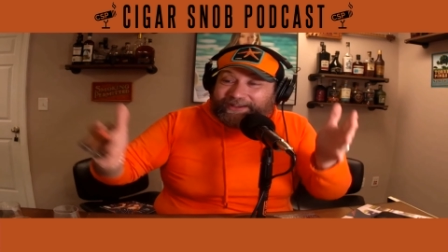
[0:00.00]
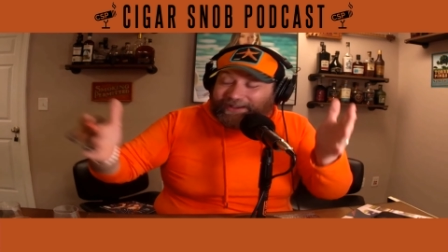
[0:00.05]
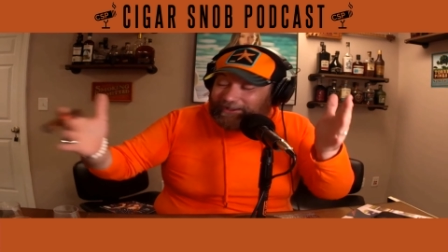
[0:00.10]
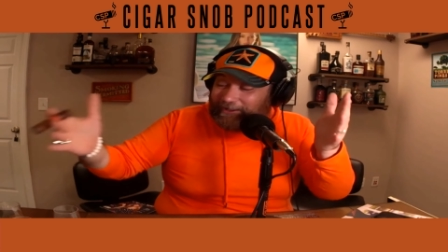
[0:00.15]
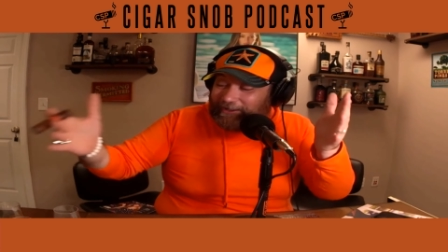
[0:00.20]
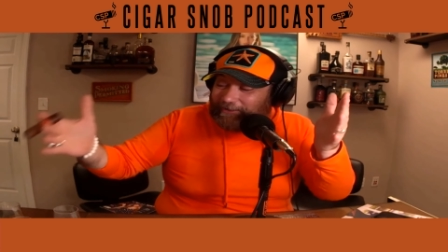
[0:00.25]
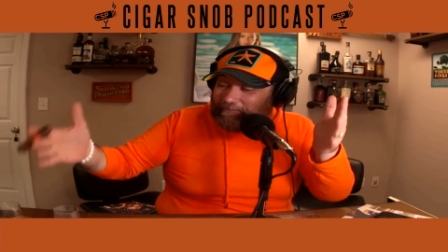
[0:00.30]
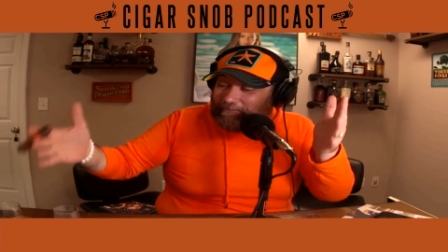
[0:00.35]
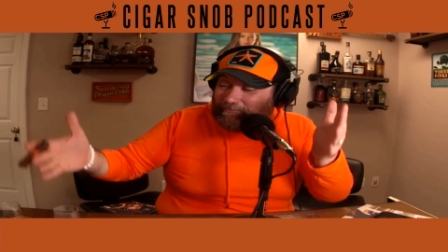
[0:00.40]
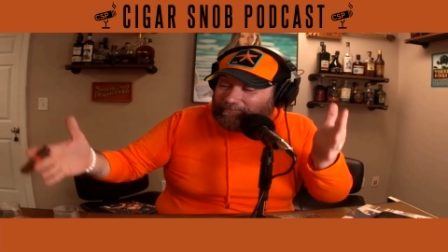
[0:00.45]

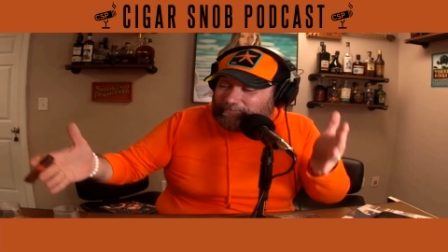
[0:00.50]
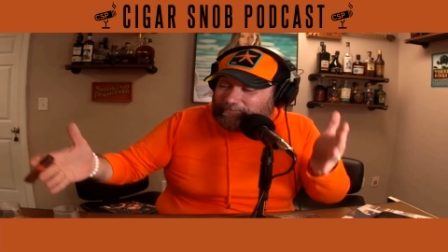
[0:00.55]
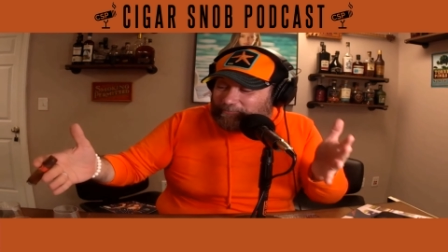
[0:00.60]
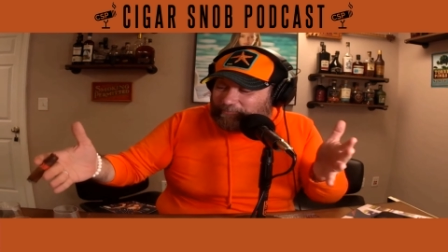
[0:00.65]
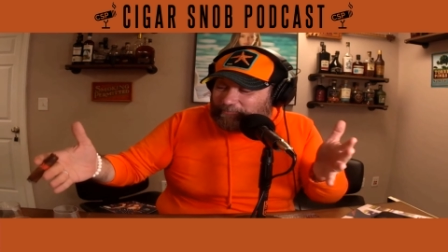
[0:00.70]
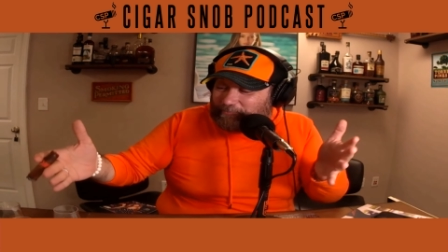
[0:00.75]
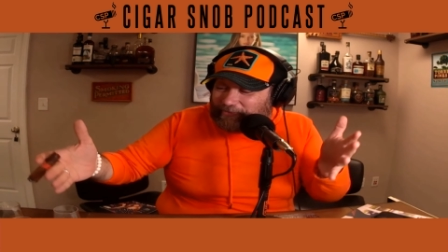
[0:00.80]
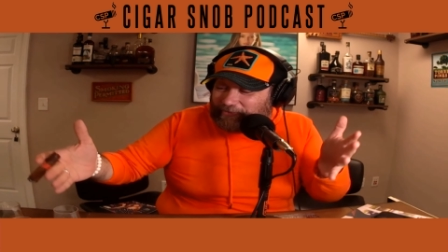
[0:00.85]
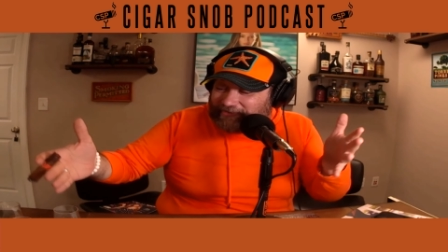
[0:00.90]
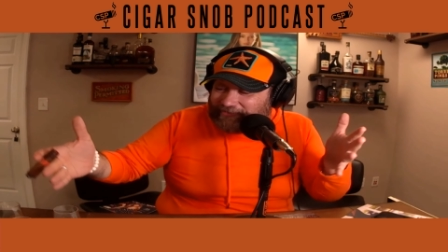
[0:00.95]
Um,
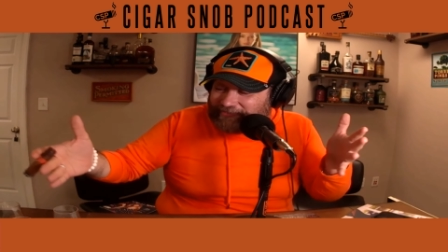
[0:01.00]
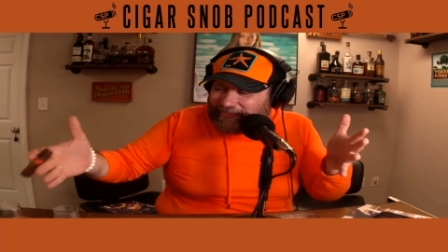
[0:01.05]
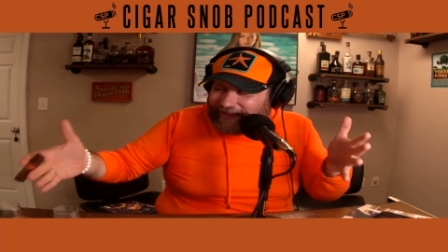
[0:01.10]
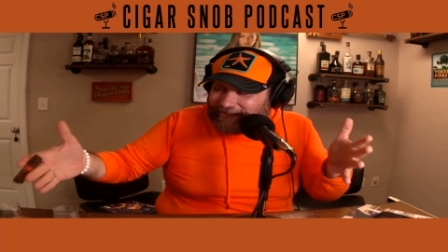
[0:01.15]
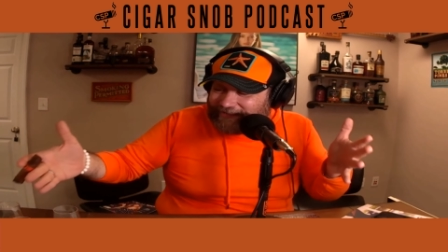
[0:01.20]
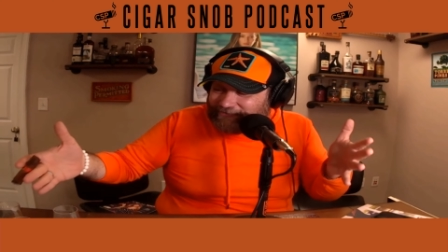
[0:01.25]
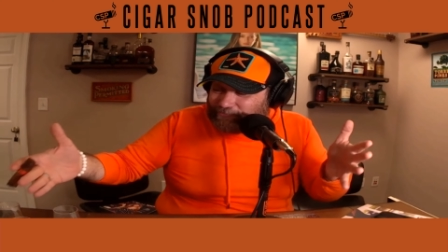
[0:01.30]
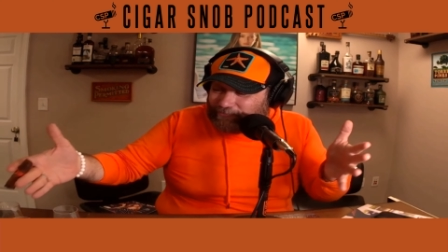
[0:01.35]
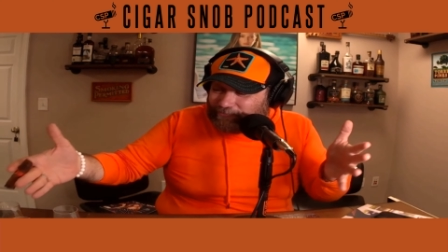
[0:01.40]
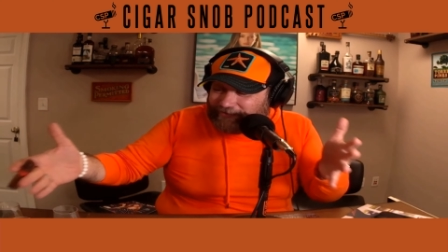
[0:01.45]
but
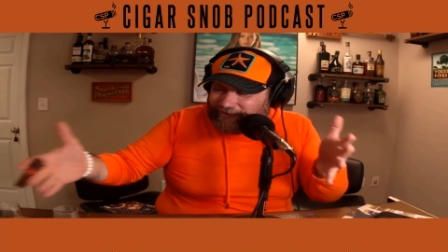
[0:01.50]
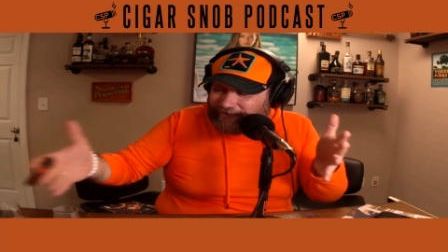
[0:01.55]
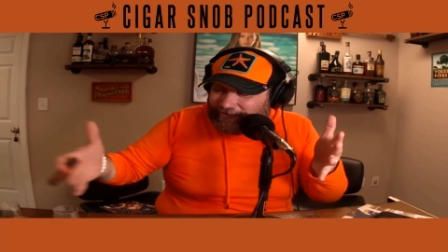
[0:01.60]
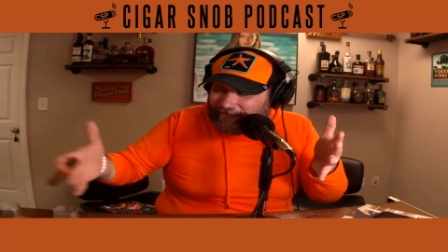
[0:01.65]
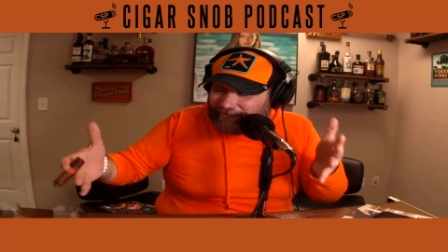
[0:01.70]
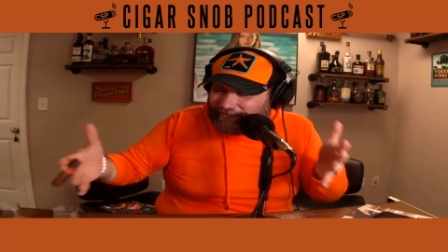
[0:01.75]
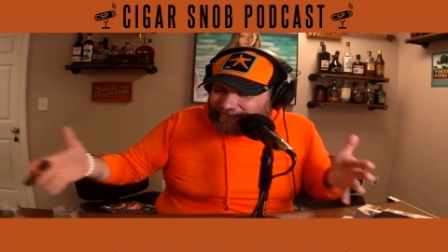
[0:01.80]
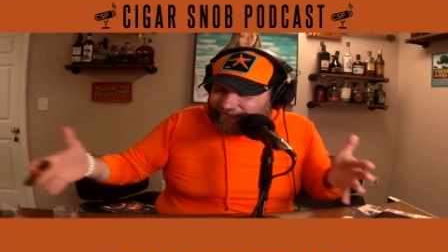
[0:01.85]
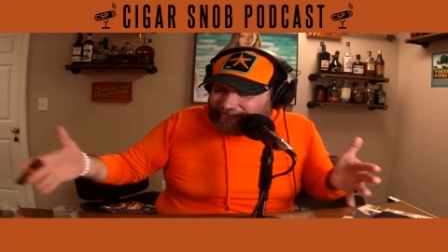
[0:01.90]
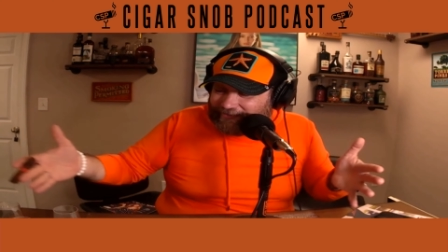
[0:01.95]
that's you
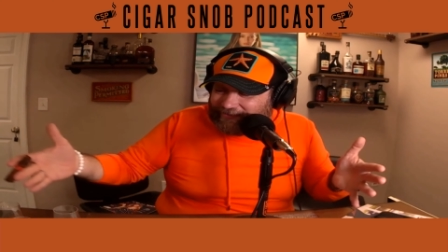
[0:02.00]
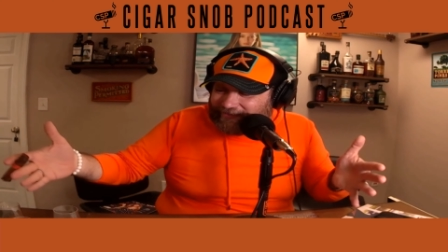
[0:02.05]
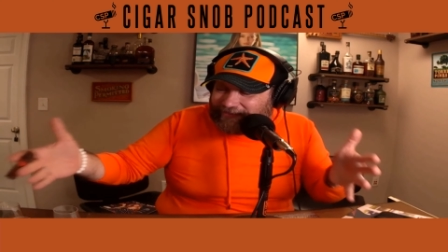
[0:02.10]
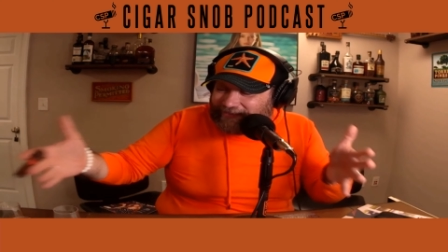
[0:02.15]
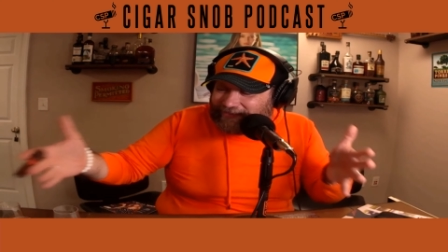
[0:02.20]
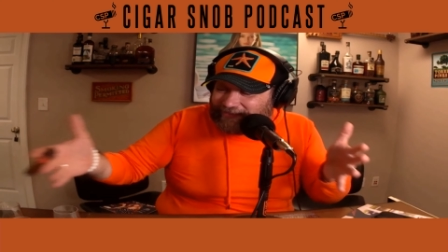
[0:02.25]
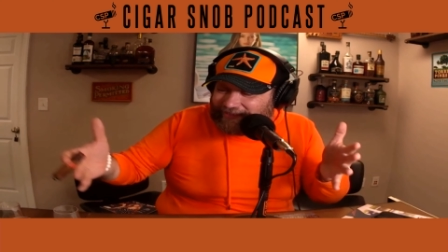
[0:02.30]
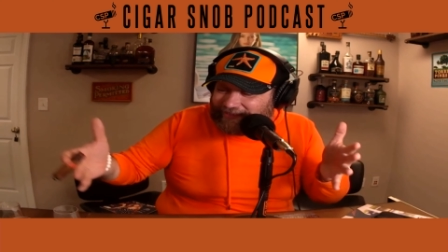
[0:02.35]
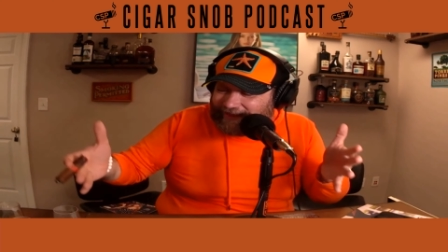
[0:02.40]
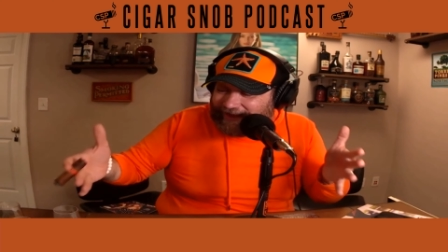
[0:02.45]
know,
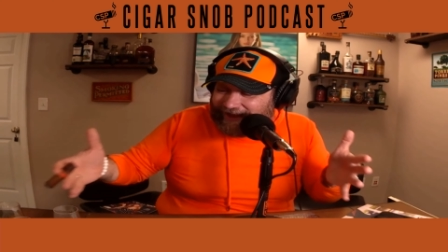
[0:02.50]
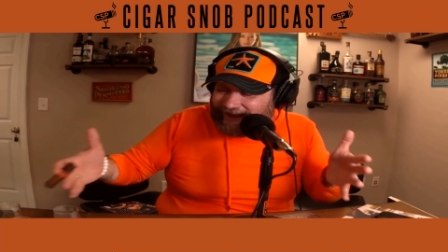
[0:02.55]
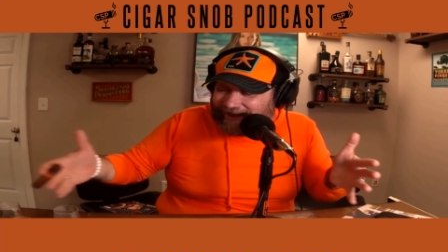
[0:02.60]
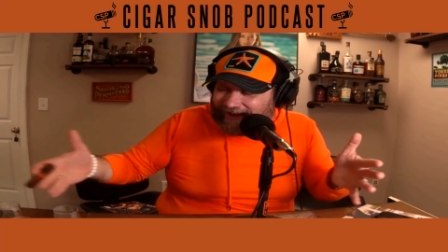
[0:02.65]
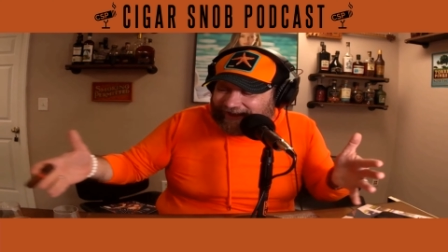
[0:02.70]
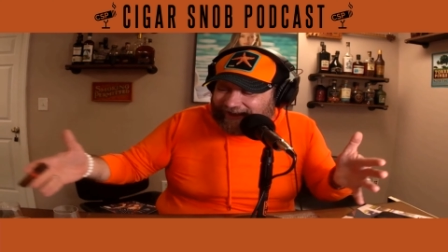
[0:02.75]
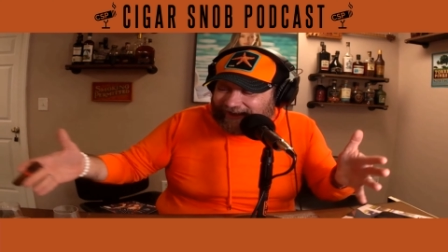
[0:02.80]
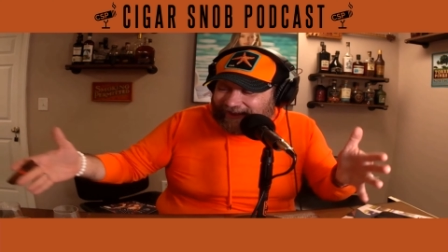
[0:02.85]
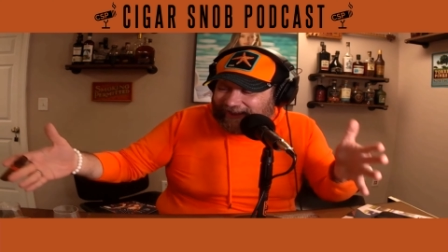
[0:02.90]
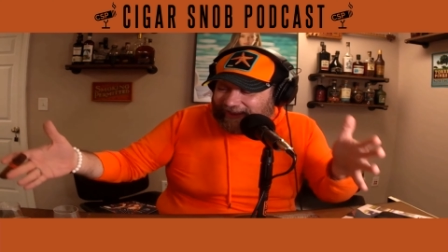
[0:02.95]

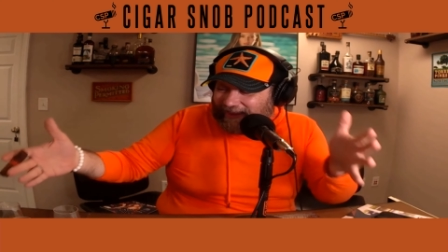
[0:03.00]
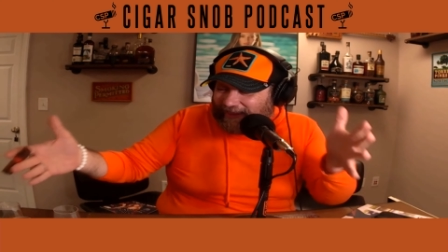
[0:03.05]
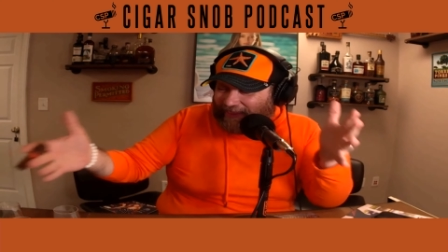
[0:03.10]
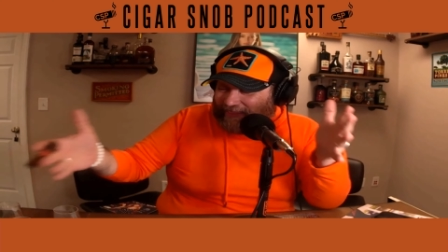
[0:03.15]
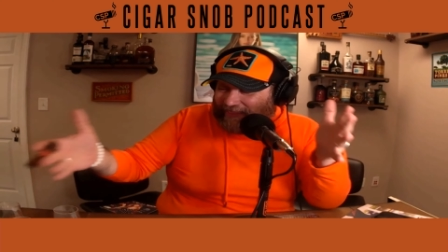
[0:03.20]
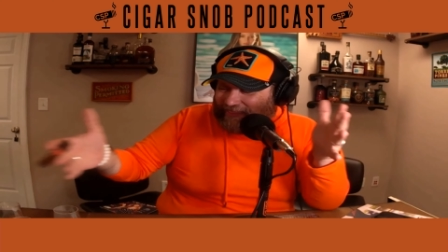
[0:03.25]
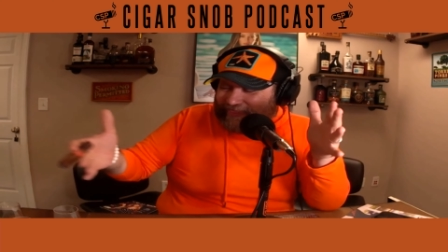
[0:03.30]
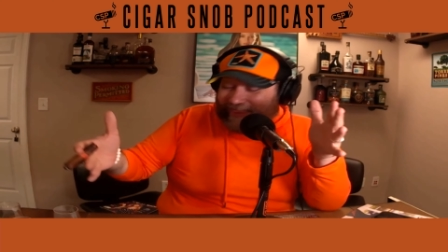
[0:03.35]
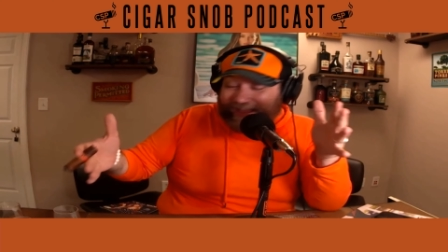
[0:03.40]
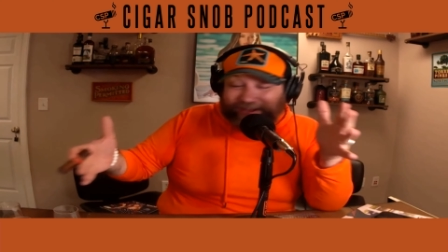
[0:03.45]
that,
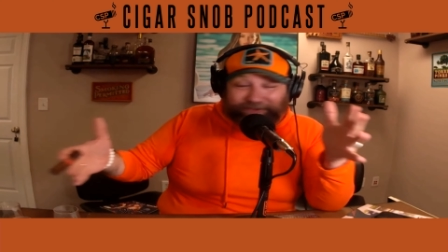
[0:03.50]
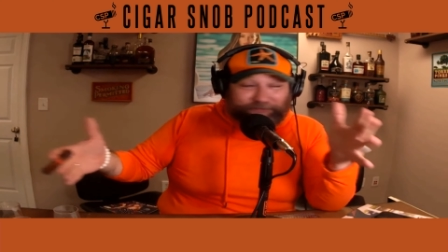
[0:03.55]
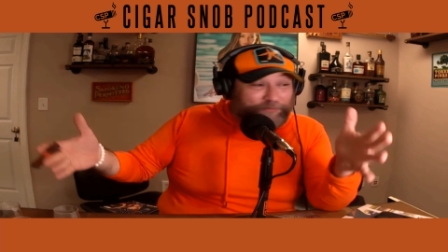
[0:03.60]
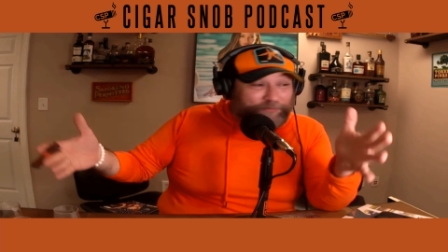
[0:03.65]
that's